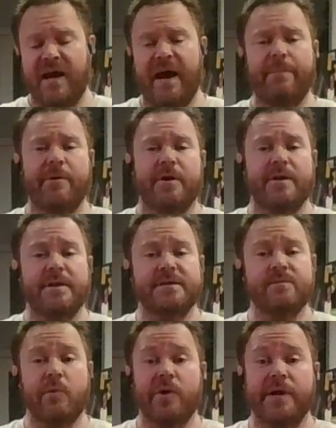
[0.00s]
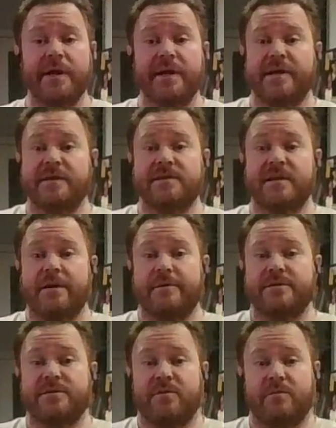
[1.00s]
I put it in this morning because I
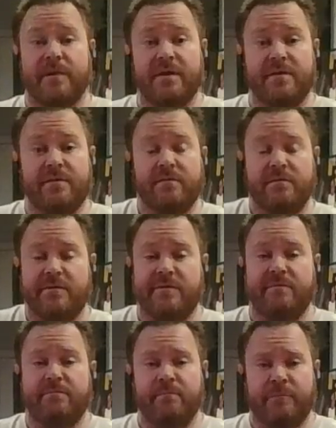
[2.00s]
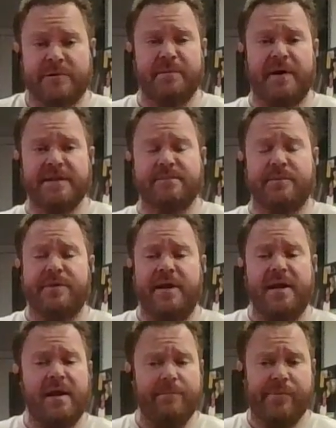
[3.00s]
was doing my responsible
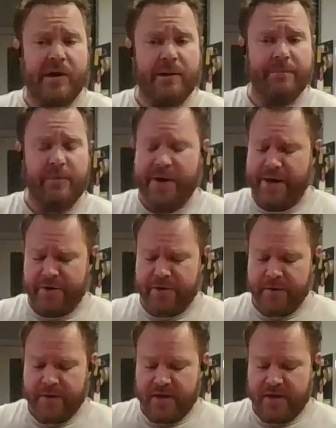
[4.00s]
thing and being prepared.